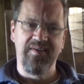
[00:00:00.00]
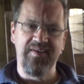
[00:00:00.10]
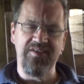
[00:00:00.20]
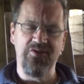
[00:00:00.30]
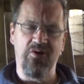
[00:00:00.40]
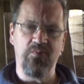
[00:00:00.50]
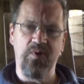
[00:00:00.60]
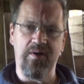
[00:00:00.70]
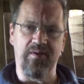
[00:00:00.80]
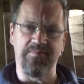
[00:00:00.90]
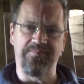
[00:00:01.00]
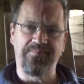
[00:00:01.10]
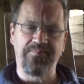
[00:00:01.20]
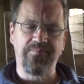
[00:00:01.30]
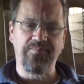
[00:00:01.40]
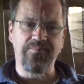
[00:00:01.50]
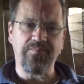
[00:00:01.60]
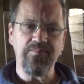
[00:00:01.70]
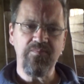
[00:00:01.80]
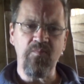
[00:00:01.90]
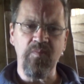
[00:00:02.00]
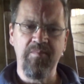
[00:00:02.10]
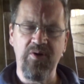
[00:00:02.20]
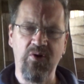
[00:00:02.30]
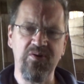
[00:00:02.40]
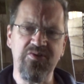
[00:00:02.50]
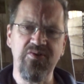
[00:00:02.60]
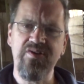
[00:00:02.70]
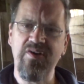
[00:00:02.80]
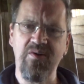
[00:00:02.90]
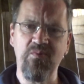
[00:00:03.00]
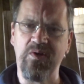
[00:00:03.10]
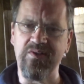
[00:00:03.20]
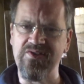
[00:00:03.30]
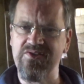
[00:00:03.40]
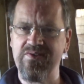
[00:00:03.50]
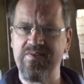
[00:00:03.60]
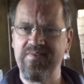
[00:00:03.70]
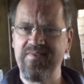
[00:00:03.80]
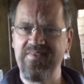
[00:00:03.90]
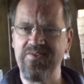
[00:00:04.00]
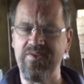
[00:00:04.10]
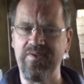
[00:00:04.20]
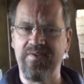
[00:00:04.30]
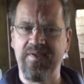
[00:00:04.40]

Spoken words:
He's not well. But also the young ones, see.